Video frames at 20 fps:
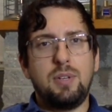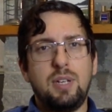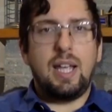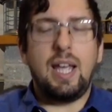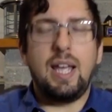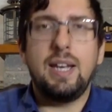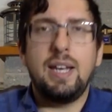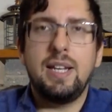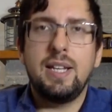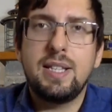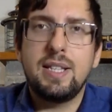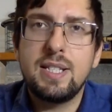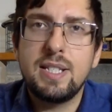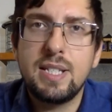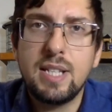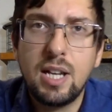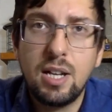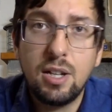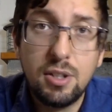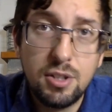And
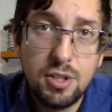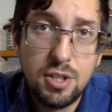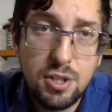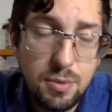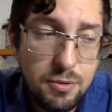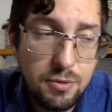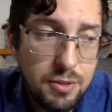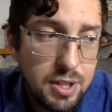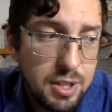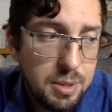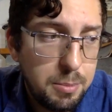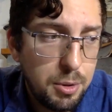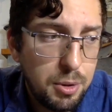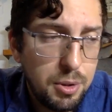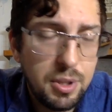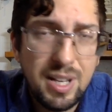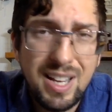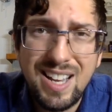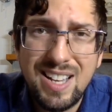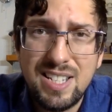it's also
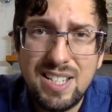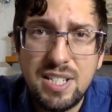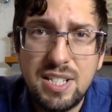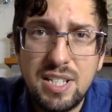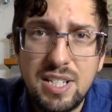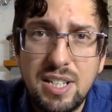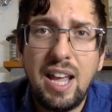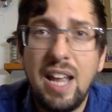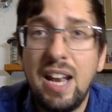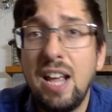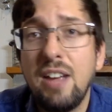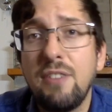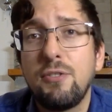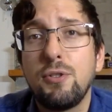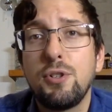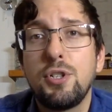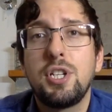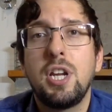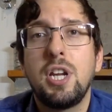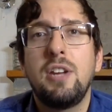available as an
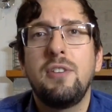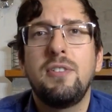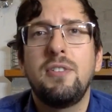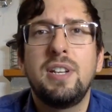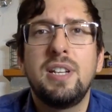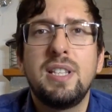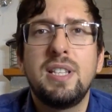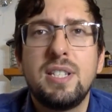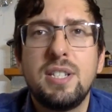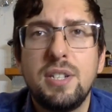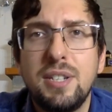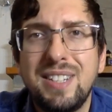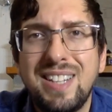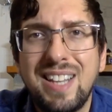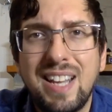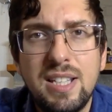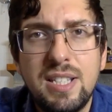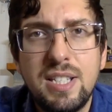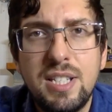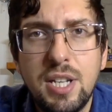aftershave, and it's a
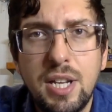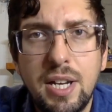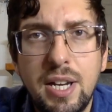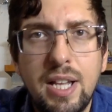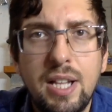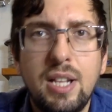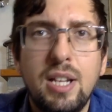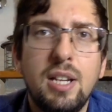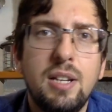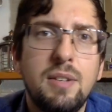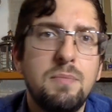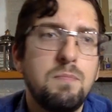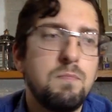traditionnel.